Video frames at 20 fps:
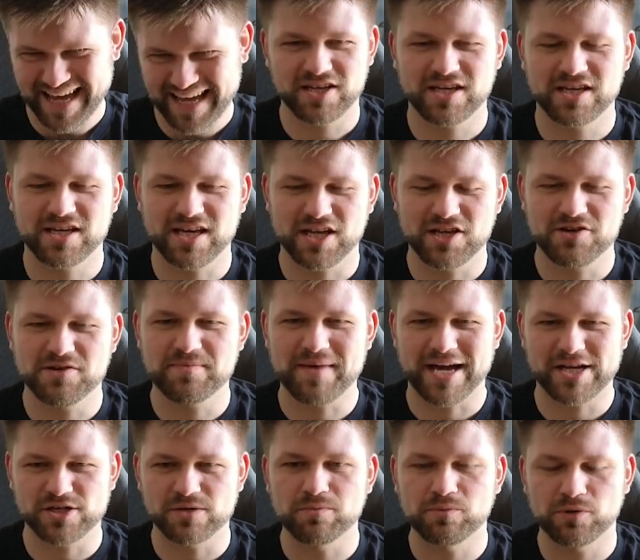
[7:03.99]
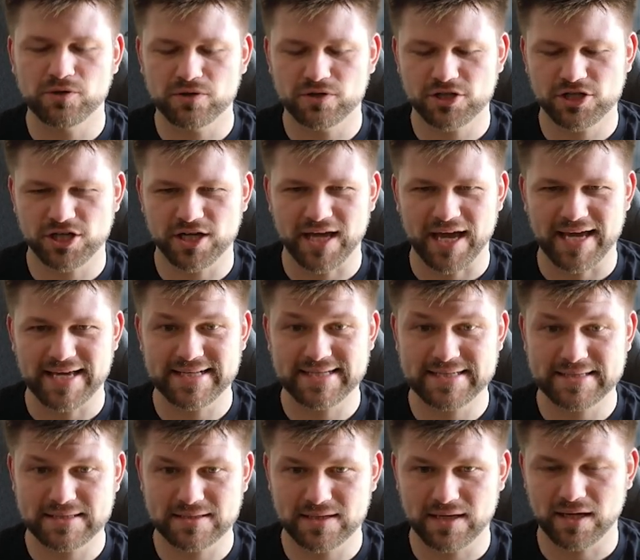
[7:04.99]
can you imagine pushing a
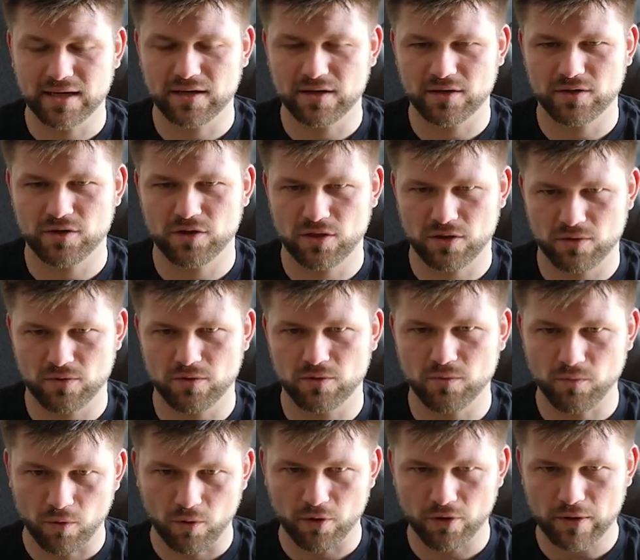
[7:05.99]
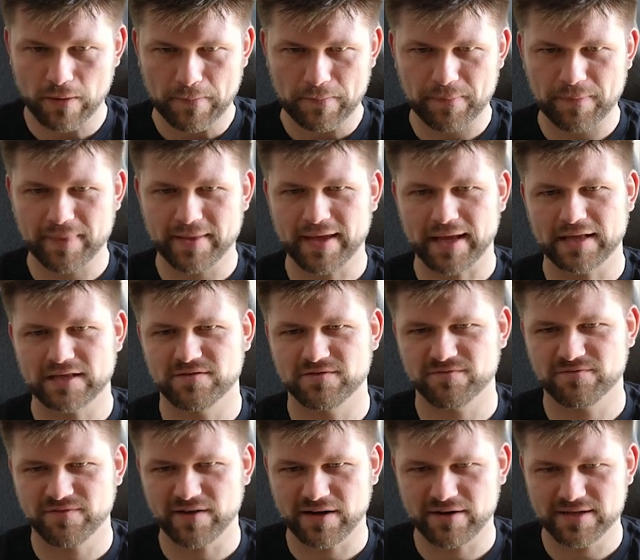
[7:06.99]
stick through water? It's
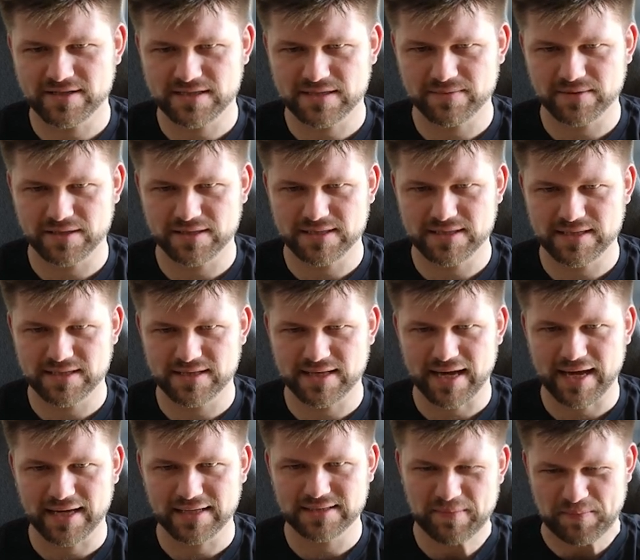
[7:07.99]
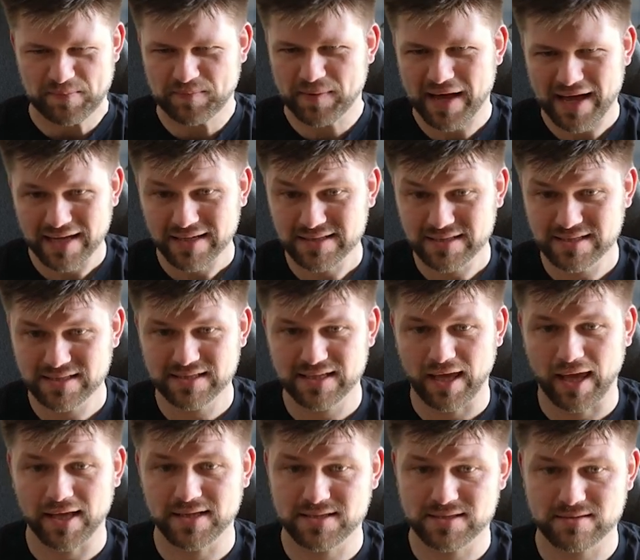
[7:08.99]
very similar to that, but
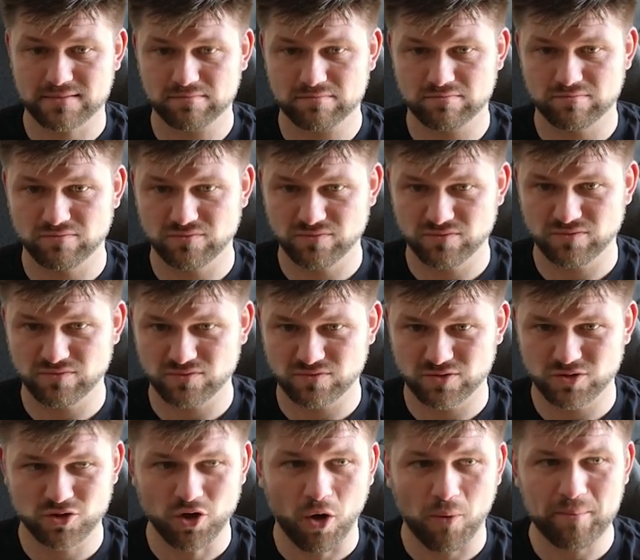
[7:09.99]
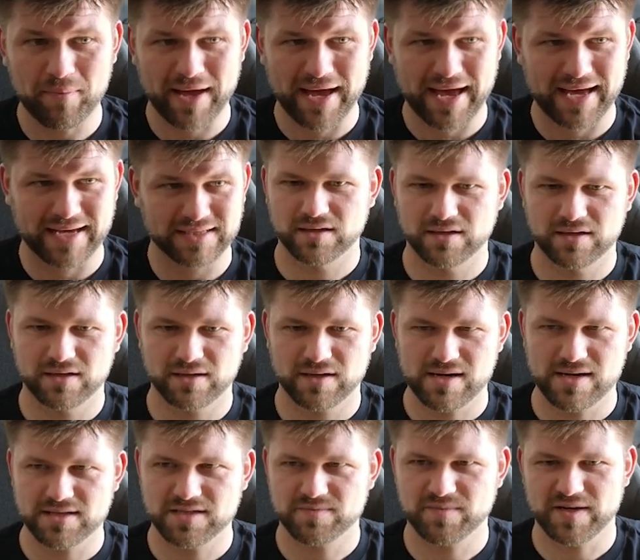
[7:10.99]
it's not bad. All
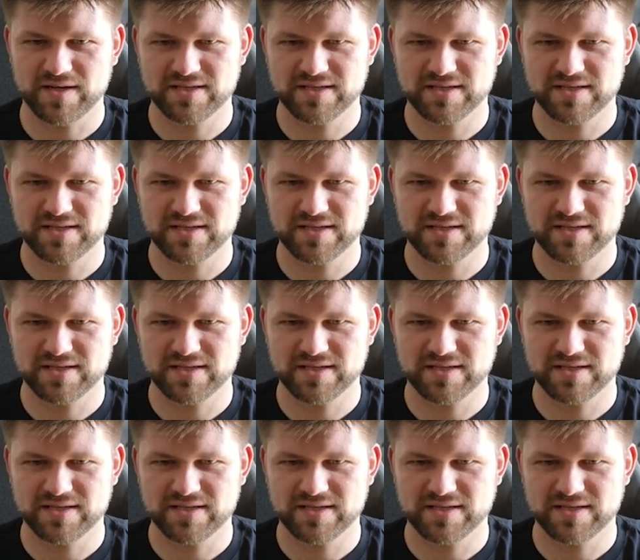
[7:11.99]
right, space to